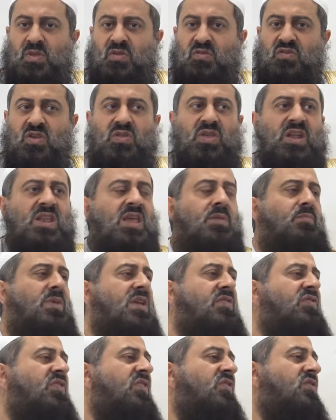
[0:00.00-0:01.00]
so that he
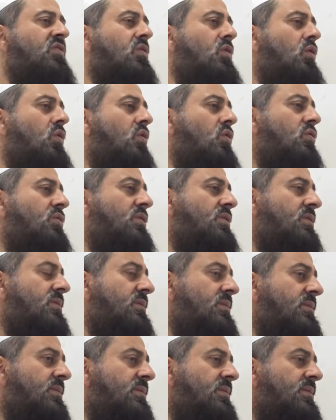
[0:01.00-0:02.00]
meets his Lord
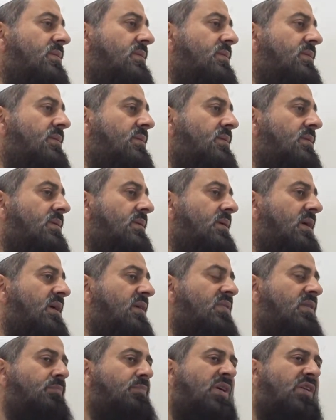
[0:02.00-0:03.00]

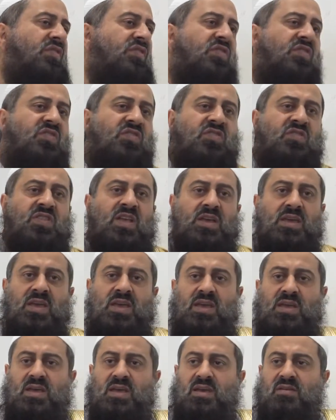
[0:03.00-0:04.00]
in the best
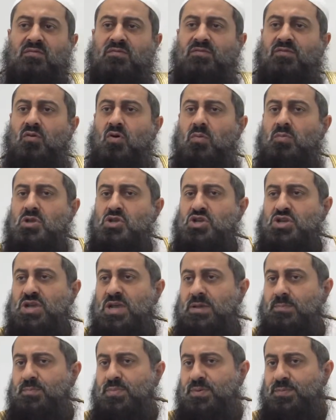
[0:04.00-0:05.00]
state and form and
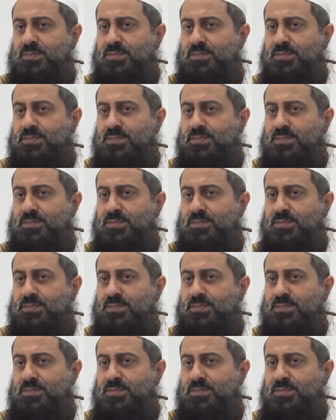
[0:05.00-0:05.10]
shape.